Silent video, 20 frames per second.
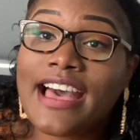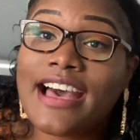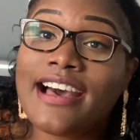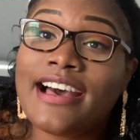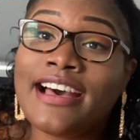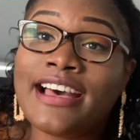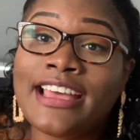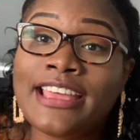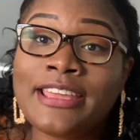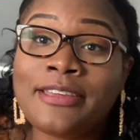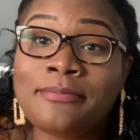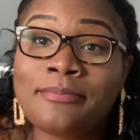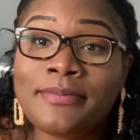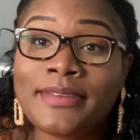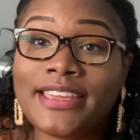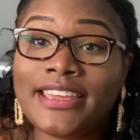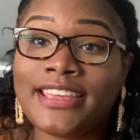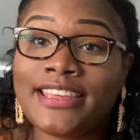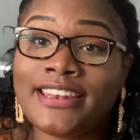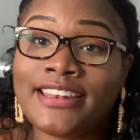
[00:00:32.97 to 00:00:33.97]
I'm
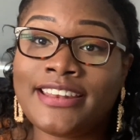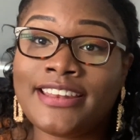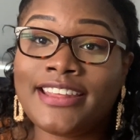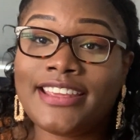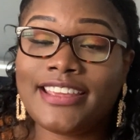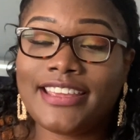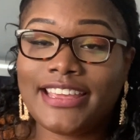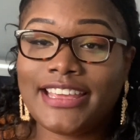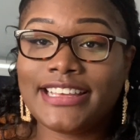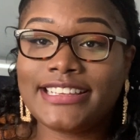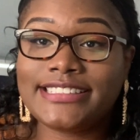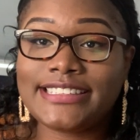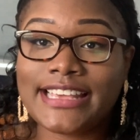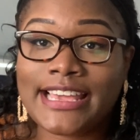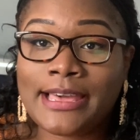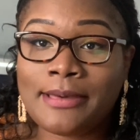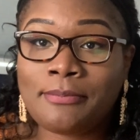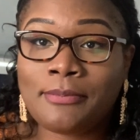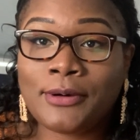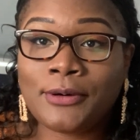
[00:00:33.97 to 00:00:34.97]
in
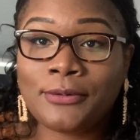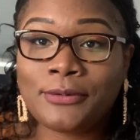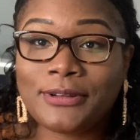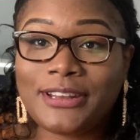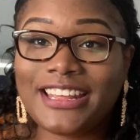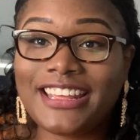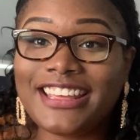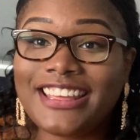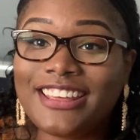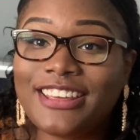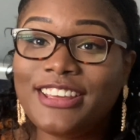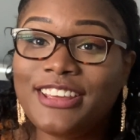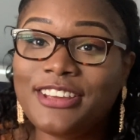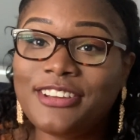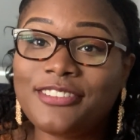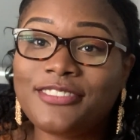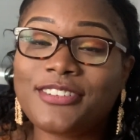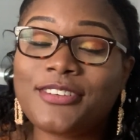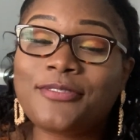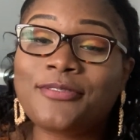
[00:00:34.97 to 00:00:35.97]
exam mode
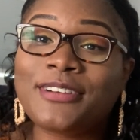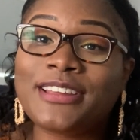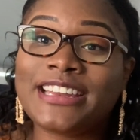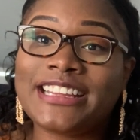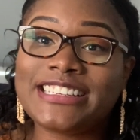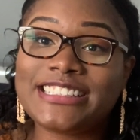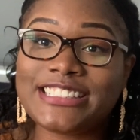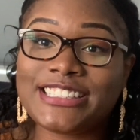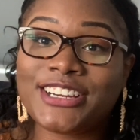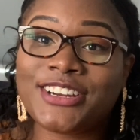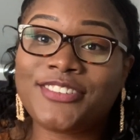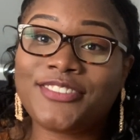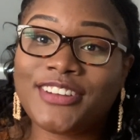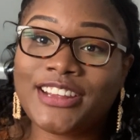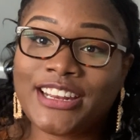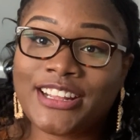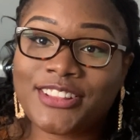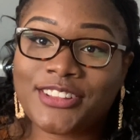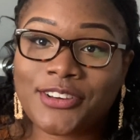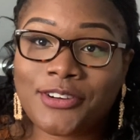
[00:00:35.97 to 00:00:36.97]
from when I start
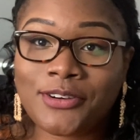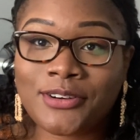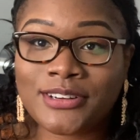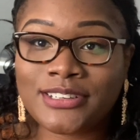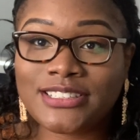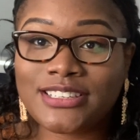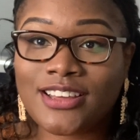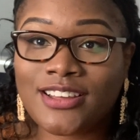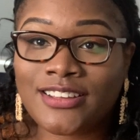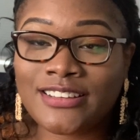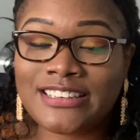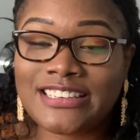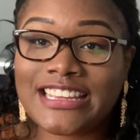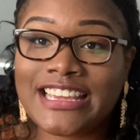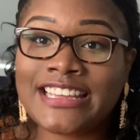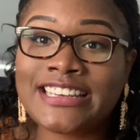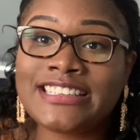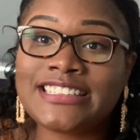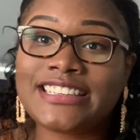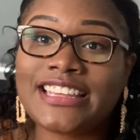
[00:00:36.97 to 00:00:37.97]
reading the course
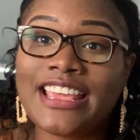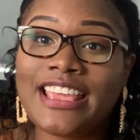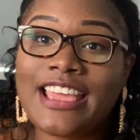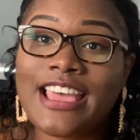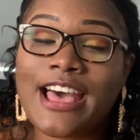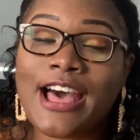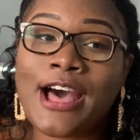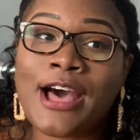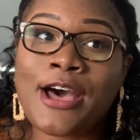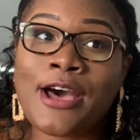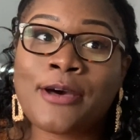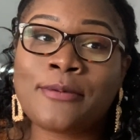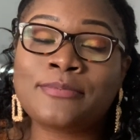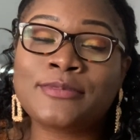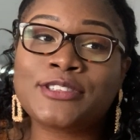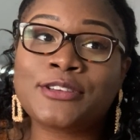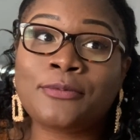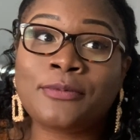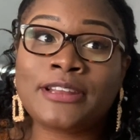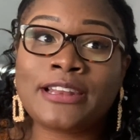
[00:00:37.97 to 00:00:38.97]
content.
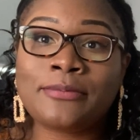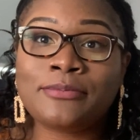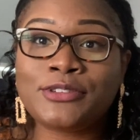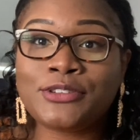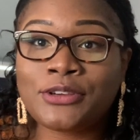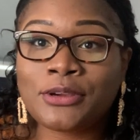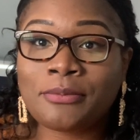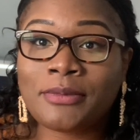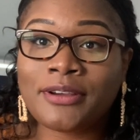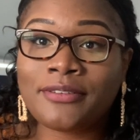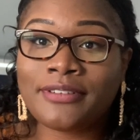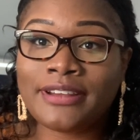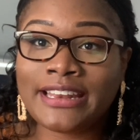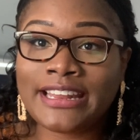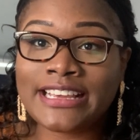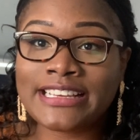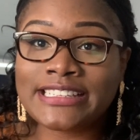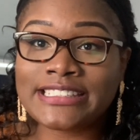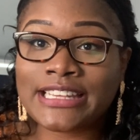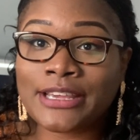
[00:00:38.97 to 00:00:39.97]
So when I'm doing my
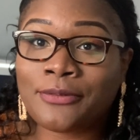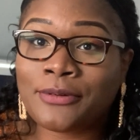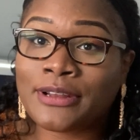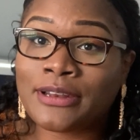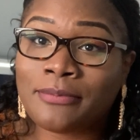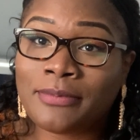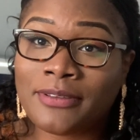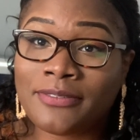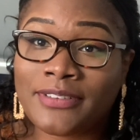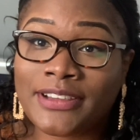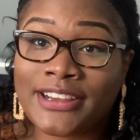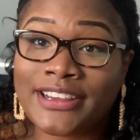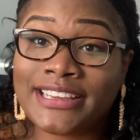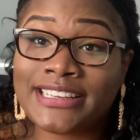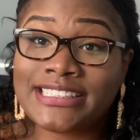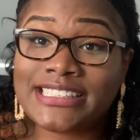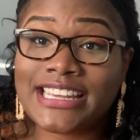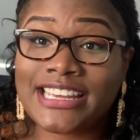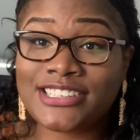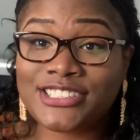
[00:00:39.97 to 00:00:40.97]
readings, I want to be very
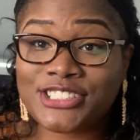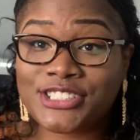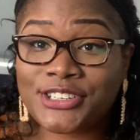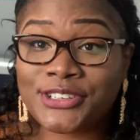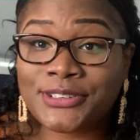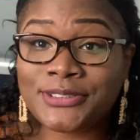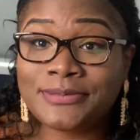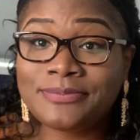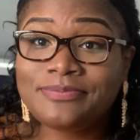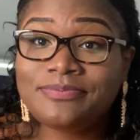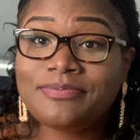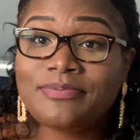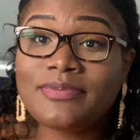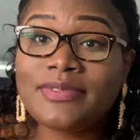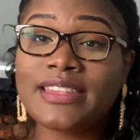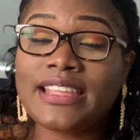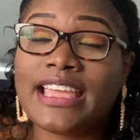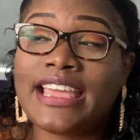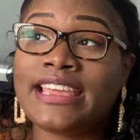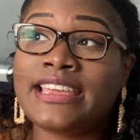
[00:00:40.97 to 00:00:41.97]
intentional
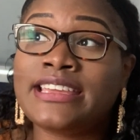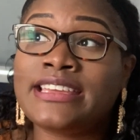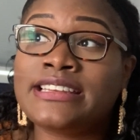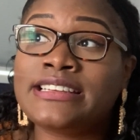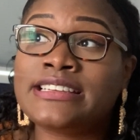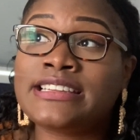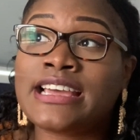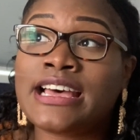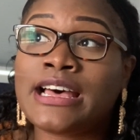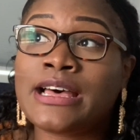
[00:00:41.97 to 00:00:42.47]
and